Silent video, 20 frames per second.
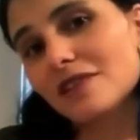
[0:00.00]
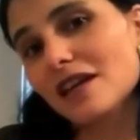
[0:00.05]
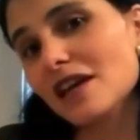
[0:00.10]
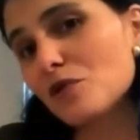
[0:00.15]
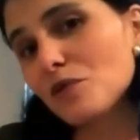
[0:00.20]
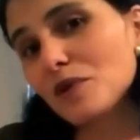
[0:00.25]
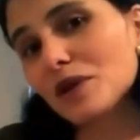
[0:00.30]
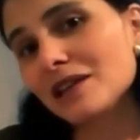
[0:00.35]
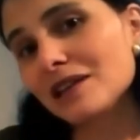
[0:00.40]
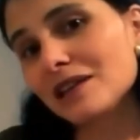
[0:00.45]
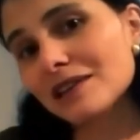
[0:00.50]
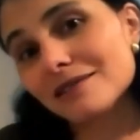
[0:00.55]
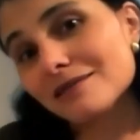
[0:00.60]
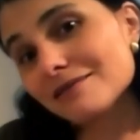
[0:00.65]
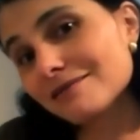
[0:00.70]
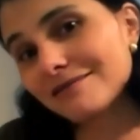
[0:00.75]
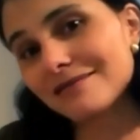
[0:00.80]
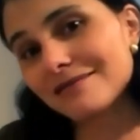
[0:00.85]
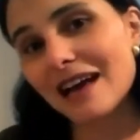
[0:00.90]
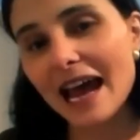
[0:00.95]
They will
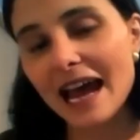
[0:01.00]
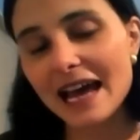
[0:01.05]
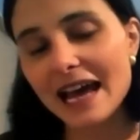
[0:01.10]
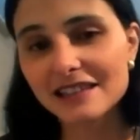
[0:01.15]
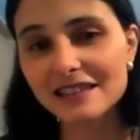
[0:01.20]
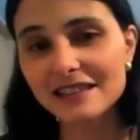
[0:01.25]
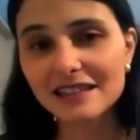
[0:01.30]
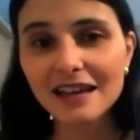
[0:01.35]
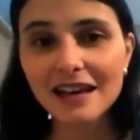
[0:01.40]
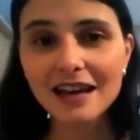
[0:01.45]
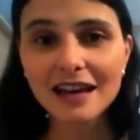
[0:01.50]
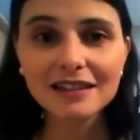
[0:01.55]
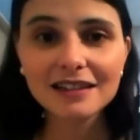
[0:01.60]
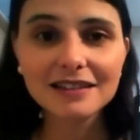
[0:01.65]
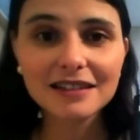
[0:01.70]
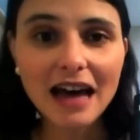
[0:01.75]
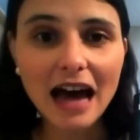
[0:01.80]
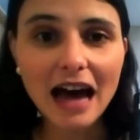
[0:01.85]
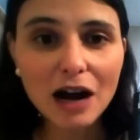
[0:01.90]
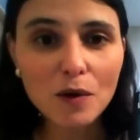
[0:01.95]
add
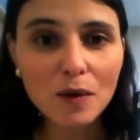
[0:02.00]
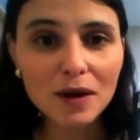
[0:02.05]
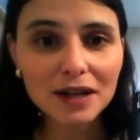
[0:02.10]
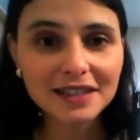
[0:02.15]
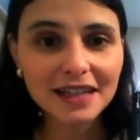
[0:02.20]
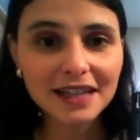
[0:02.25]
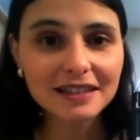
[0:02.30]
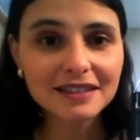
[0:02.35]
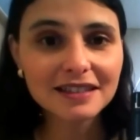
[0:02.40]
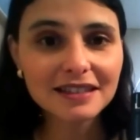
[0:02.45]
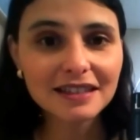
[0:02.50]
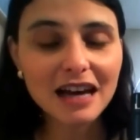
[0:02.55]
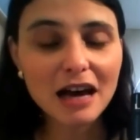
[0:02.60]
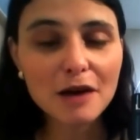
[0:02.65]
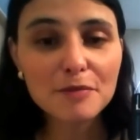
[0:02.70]
the aguardente